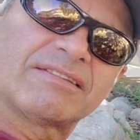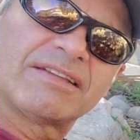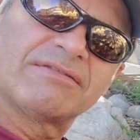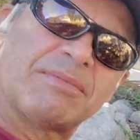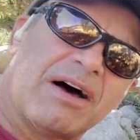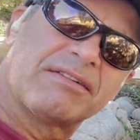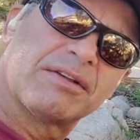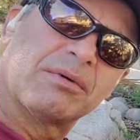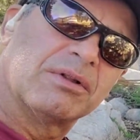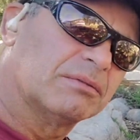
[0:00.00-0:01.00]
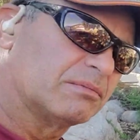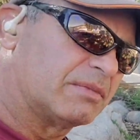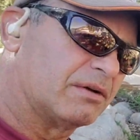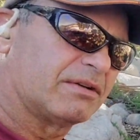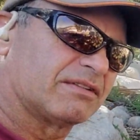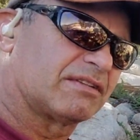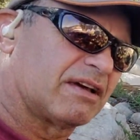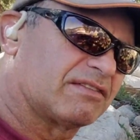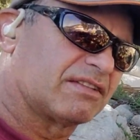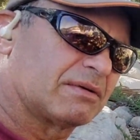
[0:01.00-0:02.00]
if possible, because it's
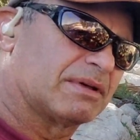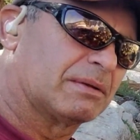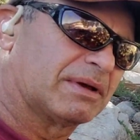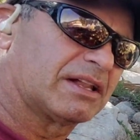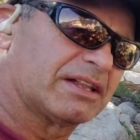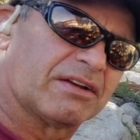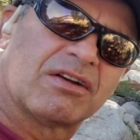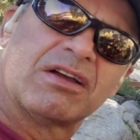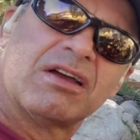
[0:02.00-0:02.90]
obviously a little bit cleaner.